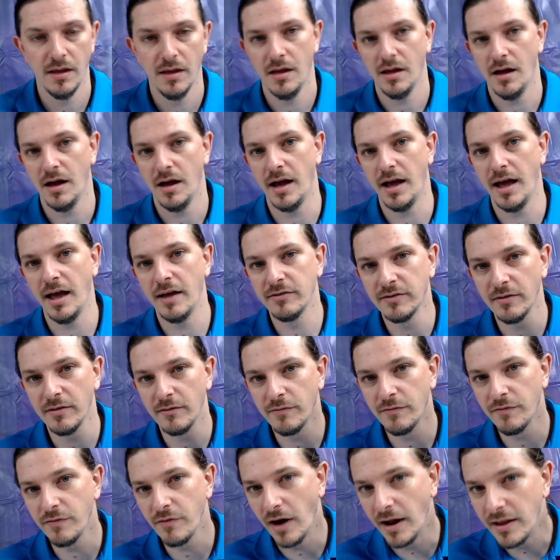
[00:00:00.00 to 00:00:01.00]
I have some
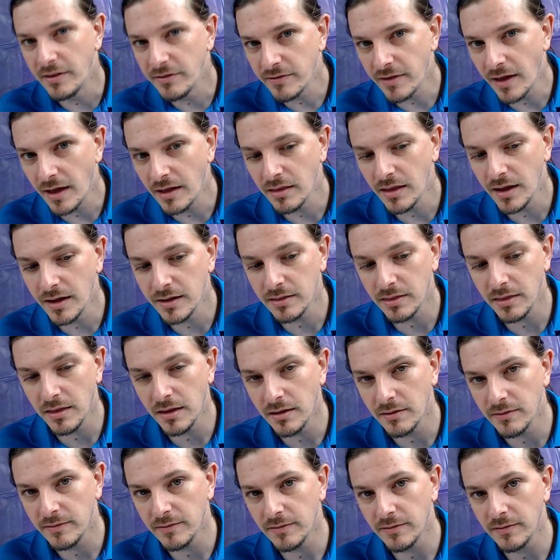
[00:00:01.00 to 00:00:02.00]
friends that like
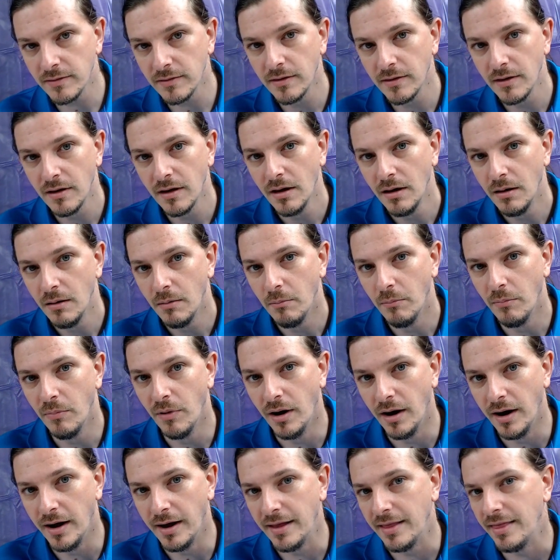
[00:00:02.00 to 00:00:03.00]
this,
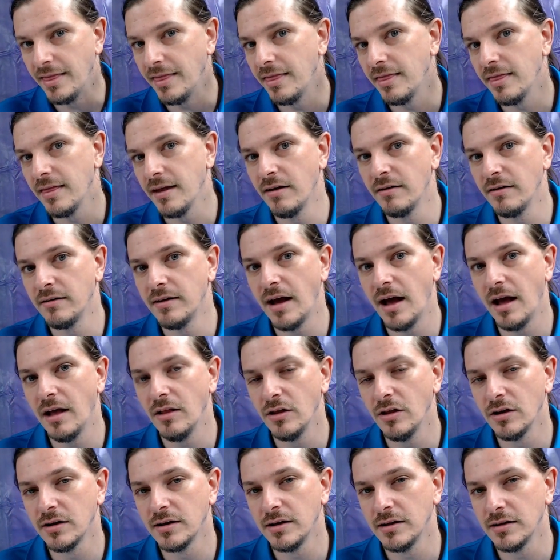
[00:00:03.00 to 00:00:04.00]
but they're not
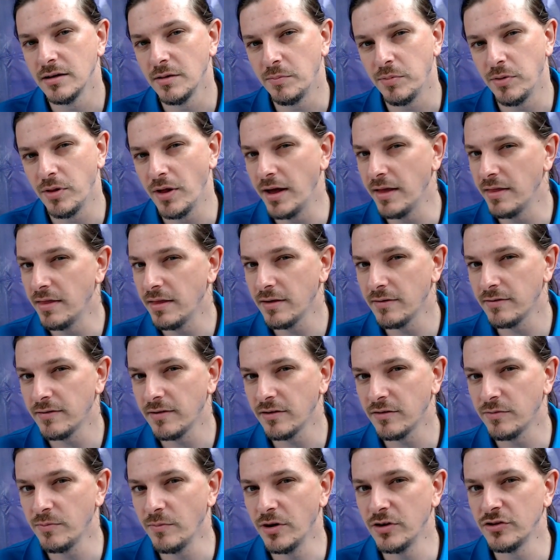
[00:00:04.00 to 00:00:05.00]
looking to play this
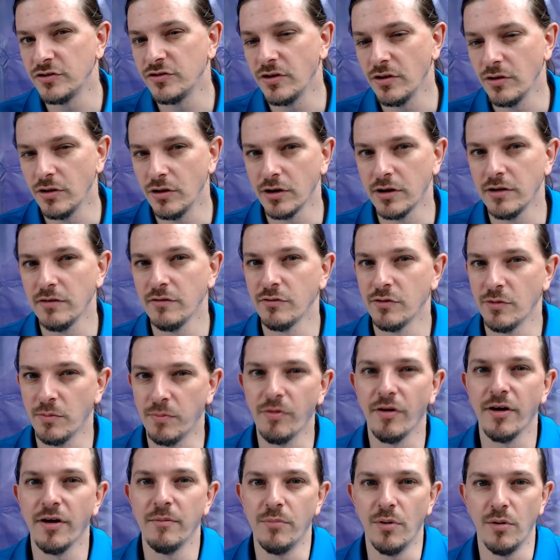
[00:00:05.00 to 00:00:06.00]
as much. They're looking to
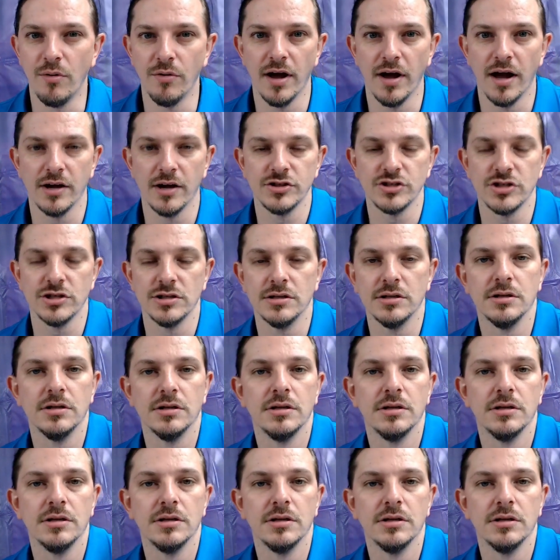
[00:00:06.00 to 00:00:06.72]
play bolt action.